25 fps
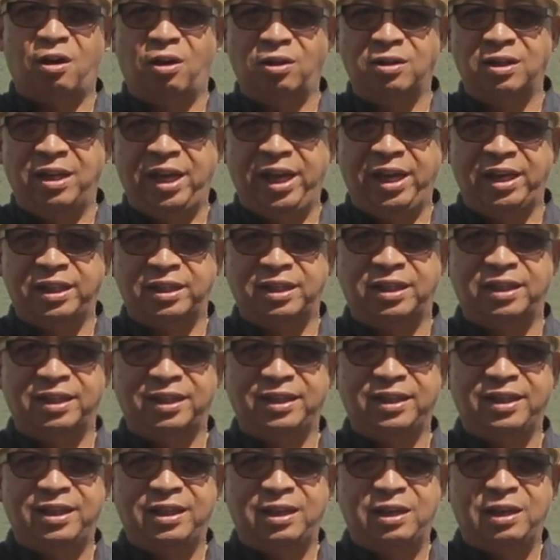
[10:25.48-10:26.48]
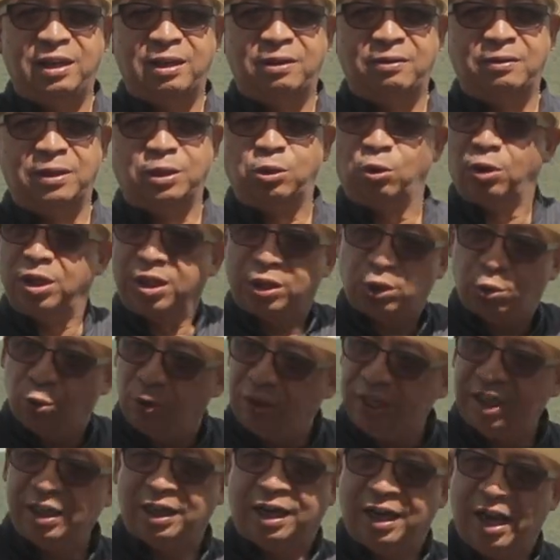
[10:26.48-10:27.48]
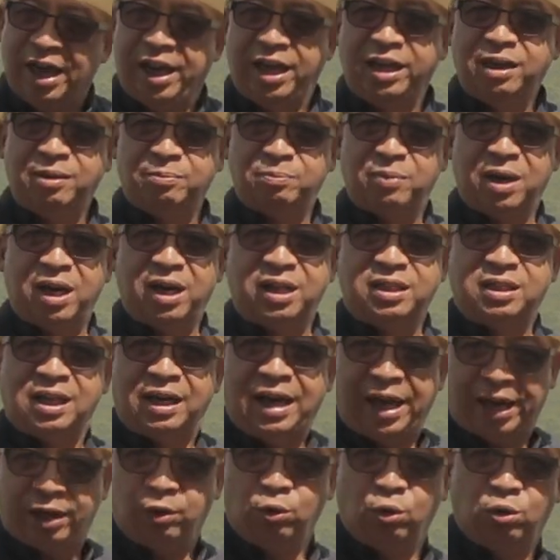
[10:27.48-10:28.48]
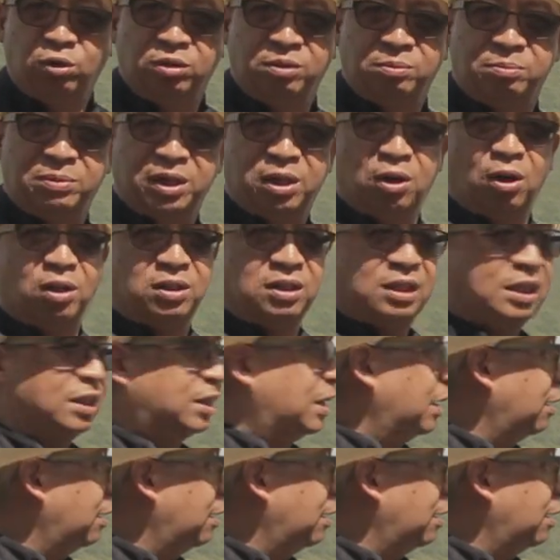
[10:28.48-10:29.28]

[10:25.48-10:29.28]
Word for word: or lake. It's not actually a lake, but it's a lagoon because it's